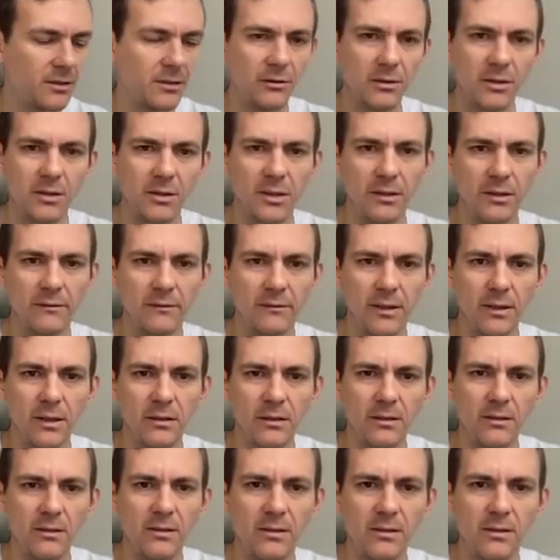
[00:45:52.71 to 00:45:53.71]
So it's
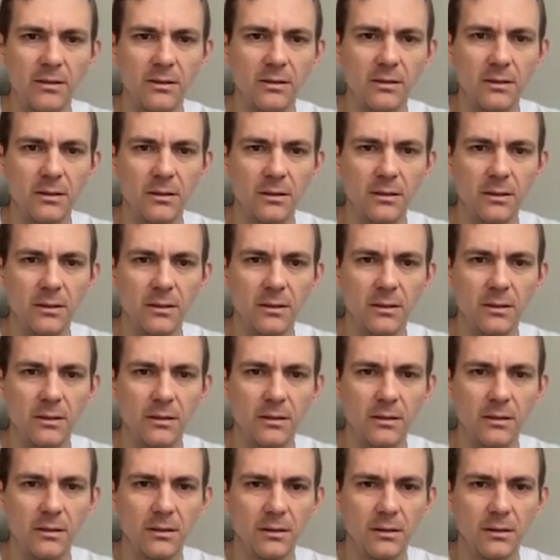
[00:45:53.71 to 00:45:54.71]
events
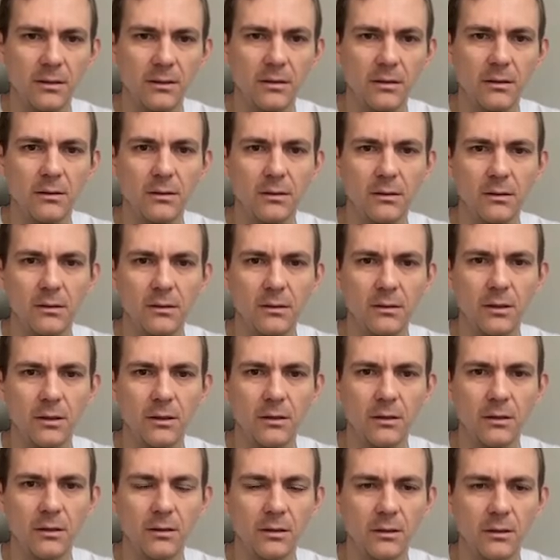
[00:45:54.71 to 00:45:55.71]

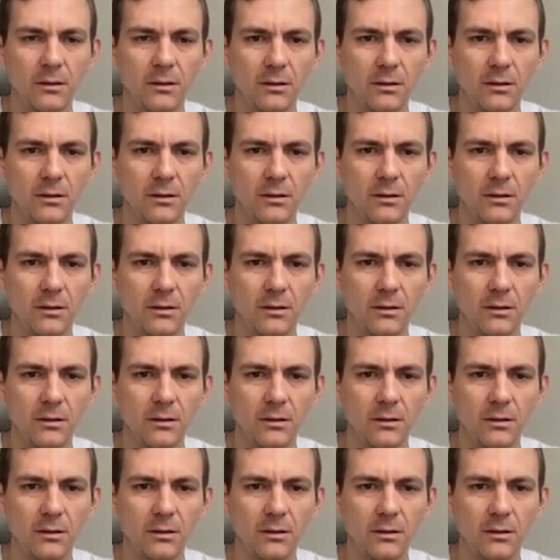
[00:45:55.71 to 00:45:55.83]
dot